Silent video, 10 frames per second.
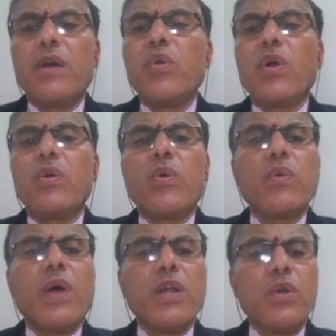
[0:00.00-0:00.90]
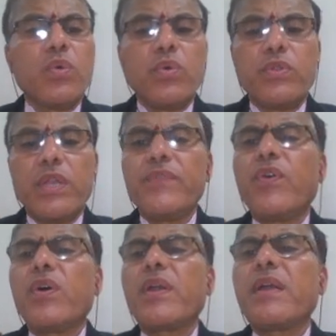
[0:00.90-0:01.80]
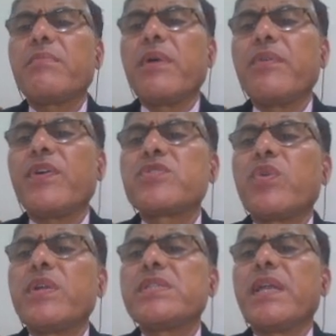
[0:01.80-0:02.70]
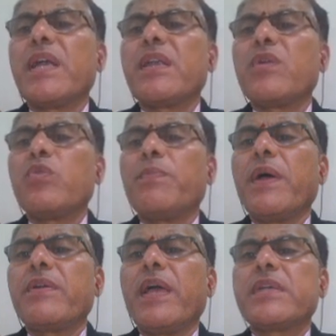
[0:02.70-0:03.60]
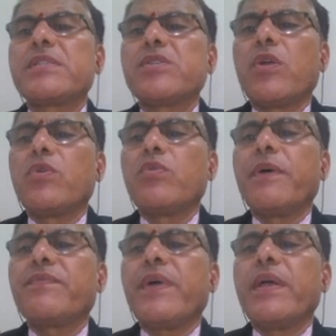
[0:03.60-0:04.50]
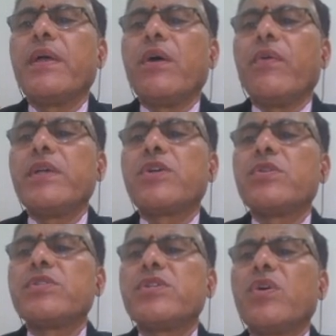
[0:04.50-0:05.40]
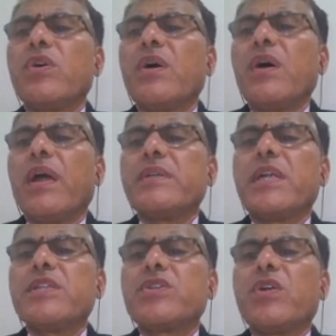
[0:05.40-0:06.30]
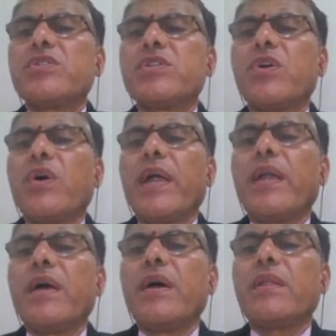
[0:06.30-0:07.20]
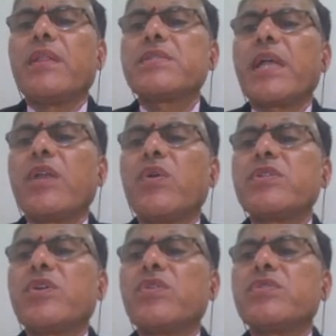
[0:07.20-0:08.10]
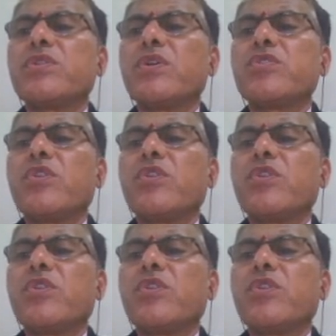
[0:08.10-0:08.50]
Node 1, 2, 3, 4, right? My first node is there at x is equal to 2.5, y is equal to 0, and z is equal to 0, and the second node is equal to 0,